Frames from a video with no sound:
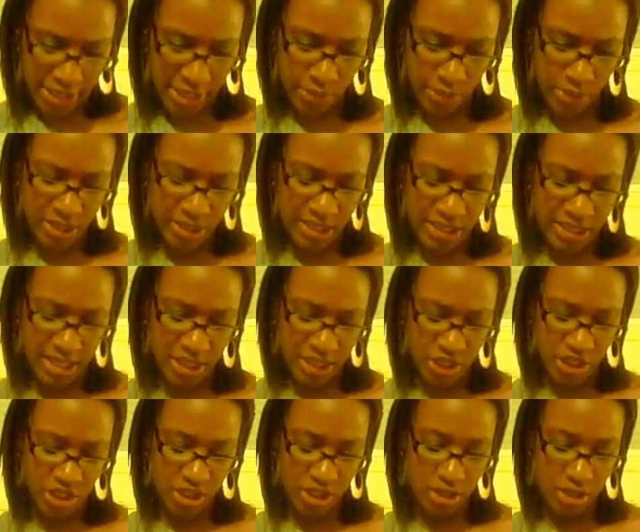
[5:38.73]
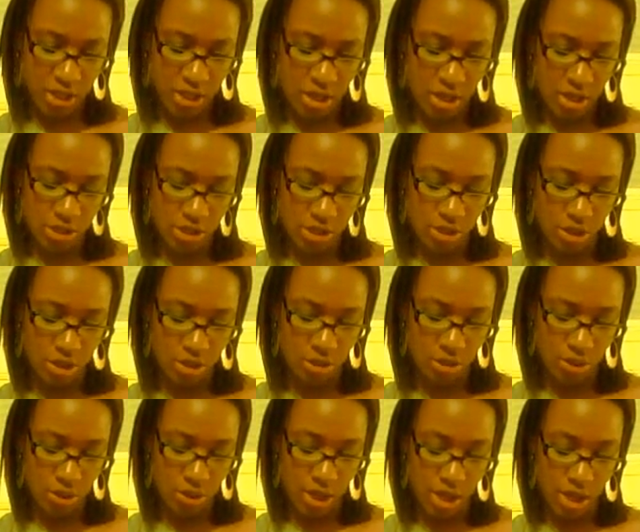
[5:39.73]
There was a section
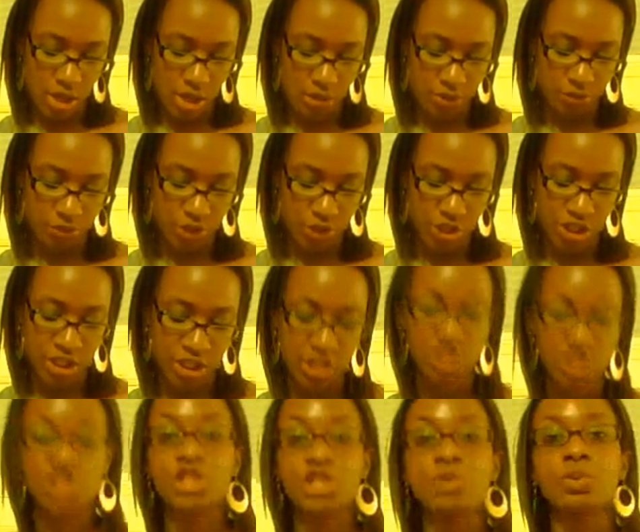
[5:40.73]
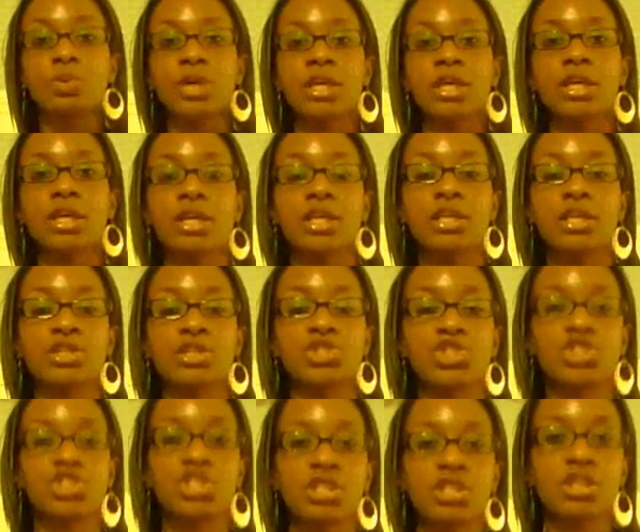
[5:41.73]
also, Rashida, she went
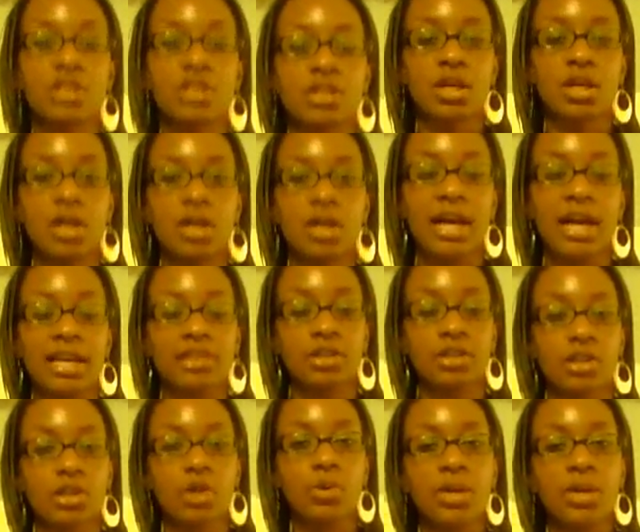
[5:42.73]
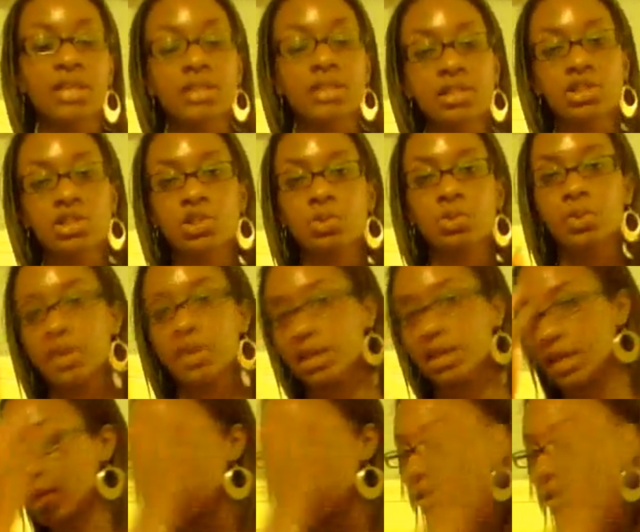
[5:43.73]
and she, after the whole incident, she went
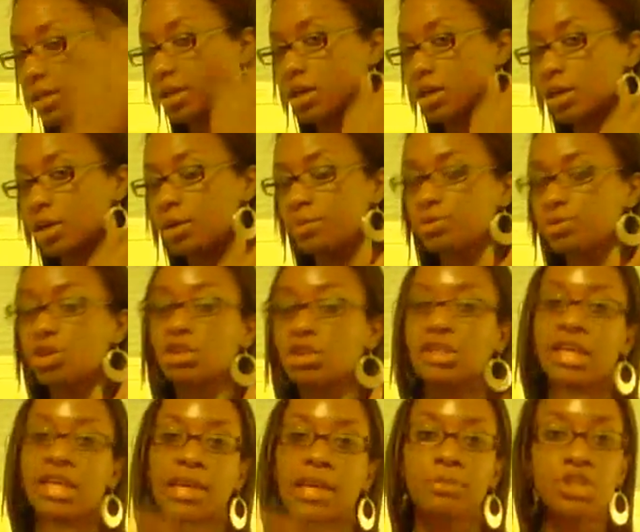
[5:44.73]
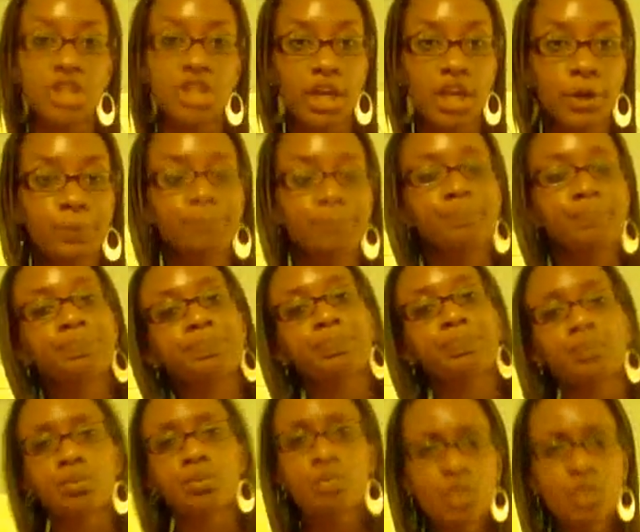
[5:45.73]
and had, talked to K. Michelle,
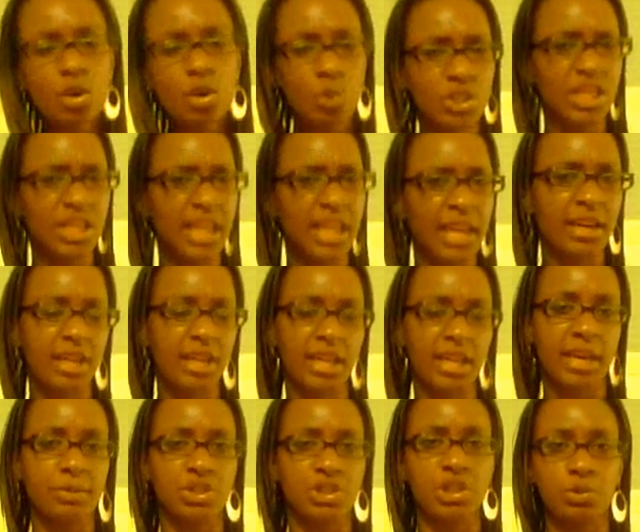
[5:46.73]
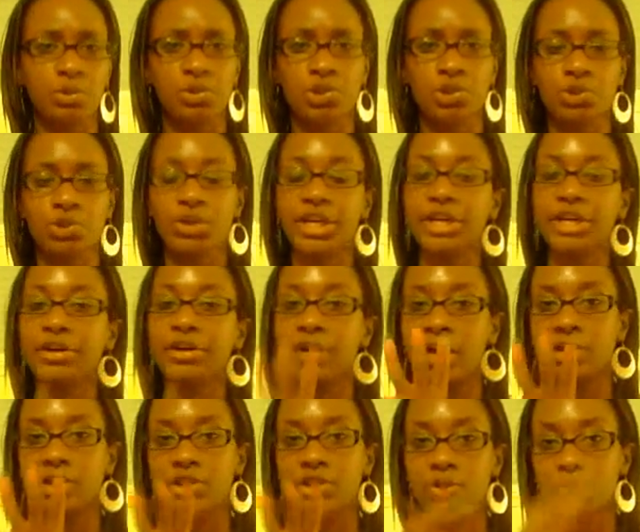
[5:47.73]
which I like K. Michelle with the short
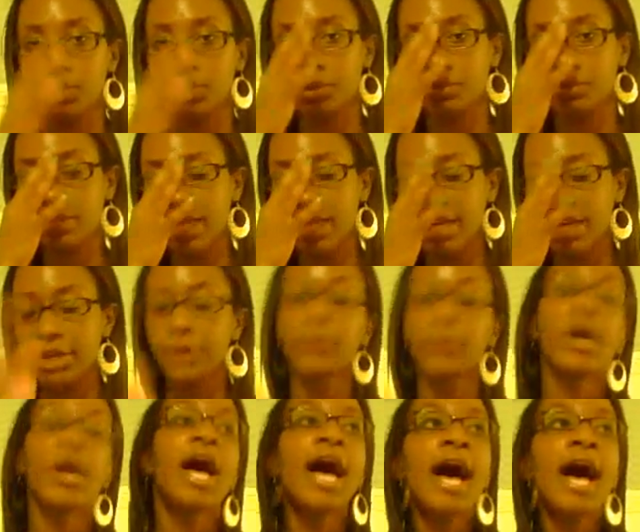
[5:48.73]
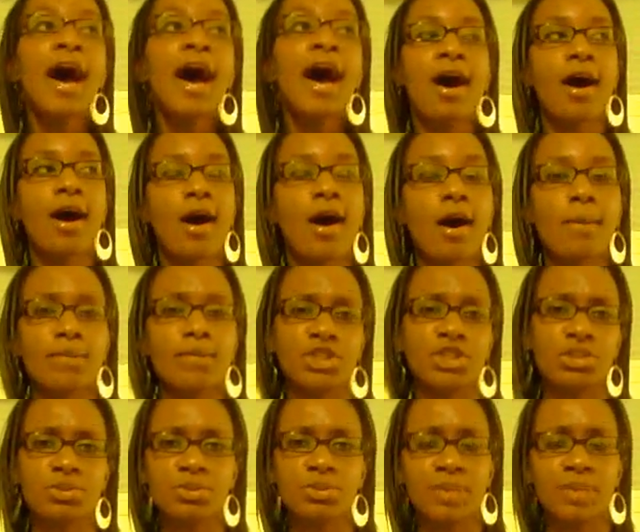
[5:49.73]
hair. I just wanted a side note.
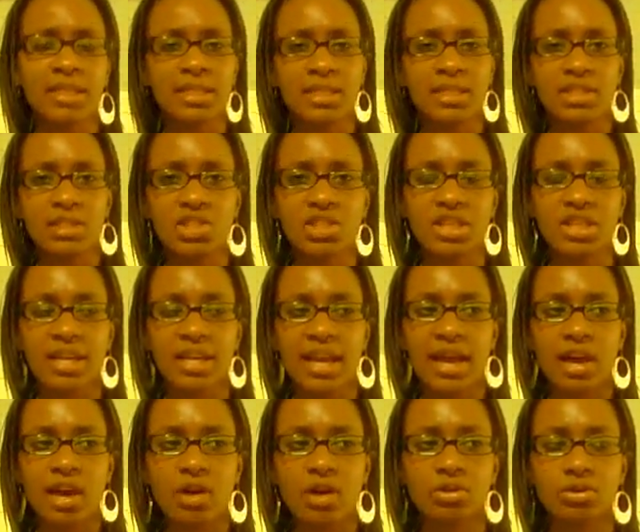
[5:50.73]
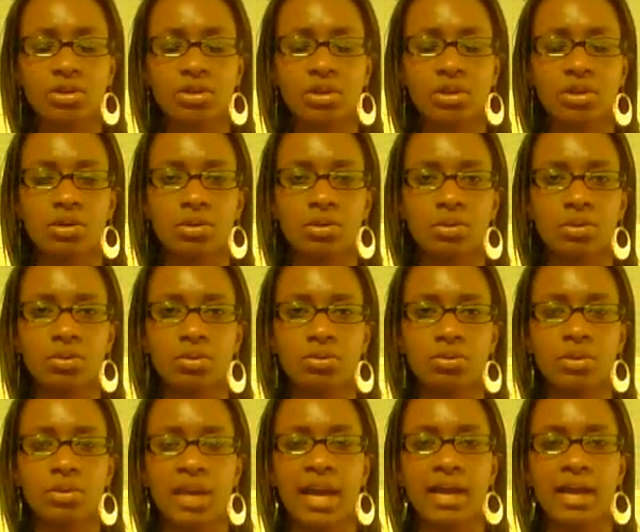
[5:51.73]
But she was basically just saying how, you
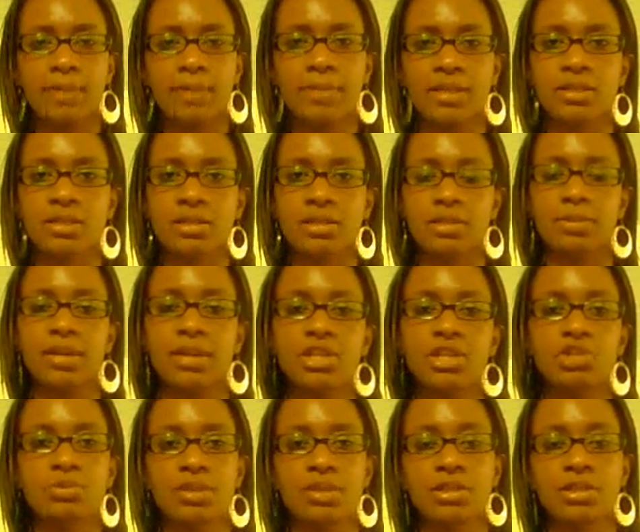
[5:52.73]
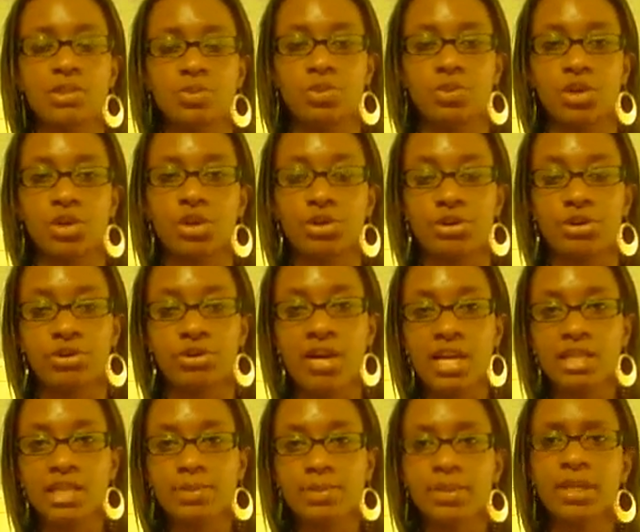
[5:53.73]
know, how the business and pleasure mixes with her and her
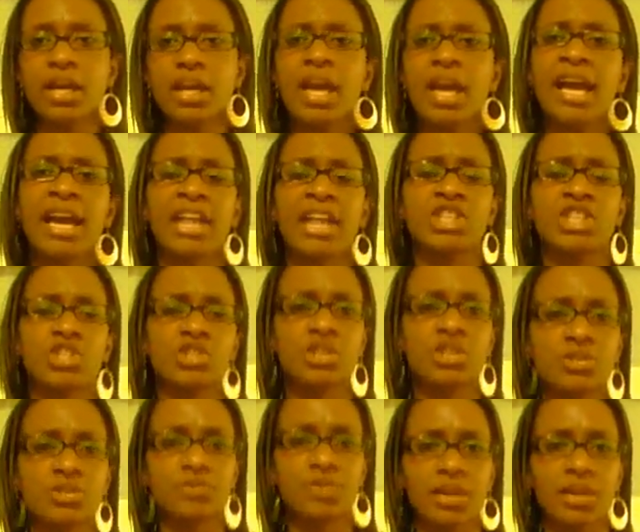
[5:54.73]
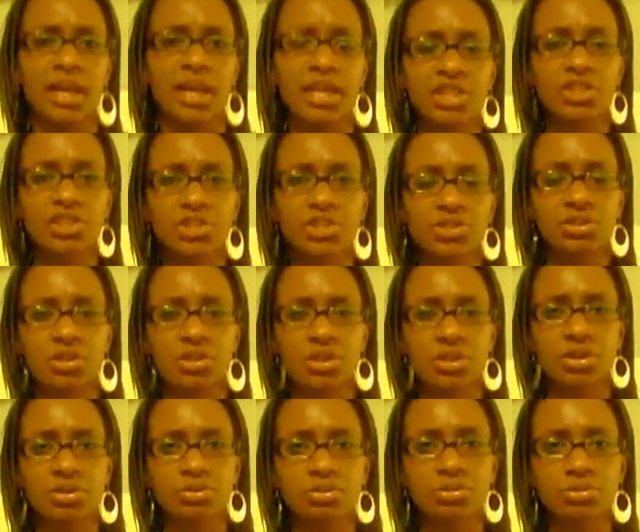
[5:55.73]
husband. And she just feel like, you
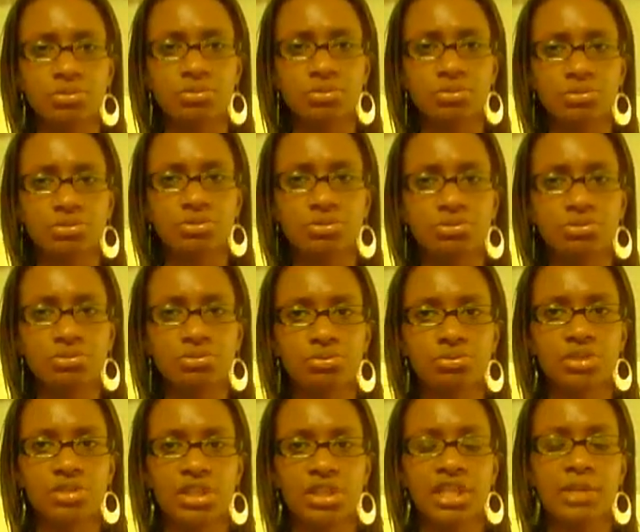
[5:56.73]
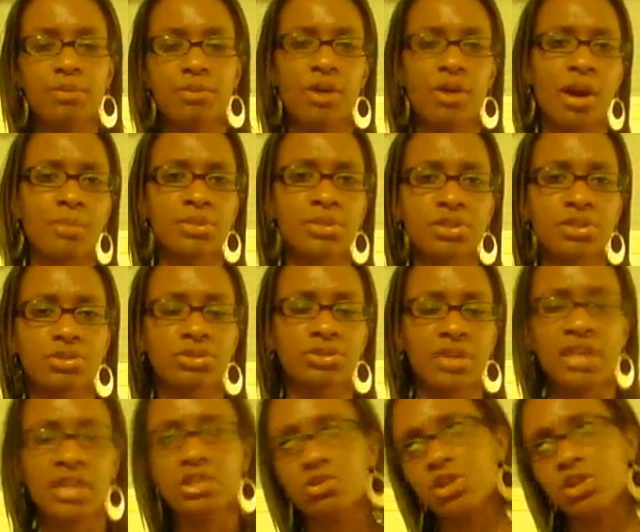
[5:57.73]
know, he promised her
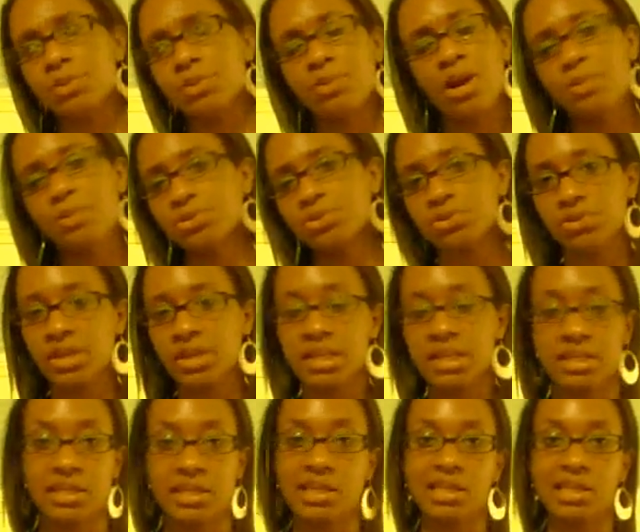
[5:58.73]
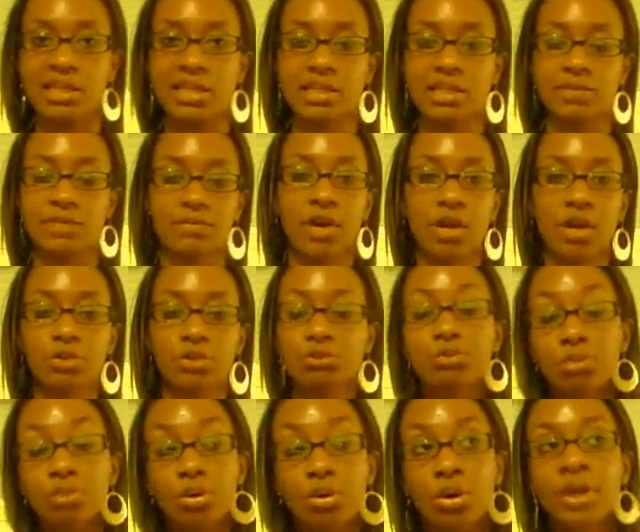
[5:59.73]
things that he doesn't follow
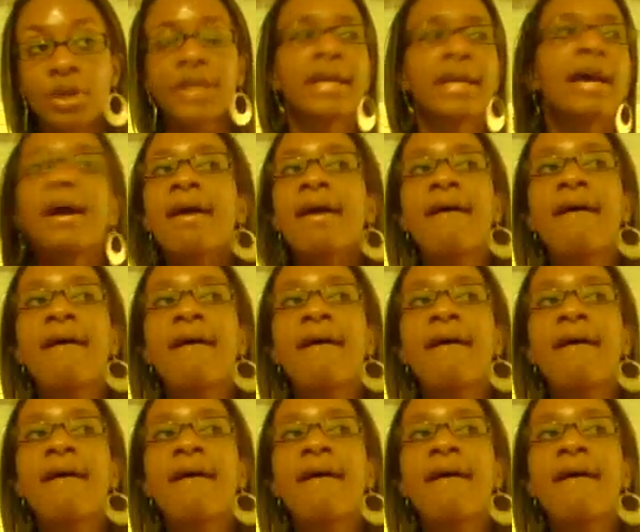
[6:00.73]
through on.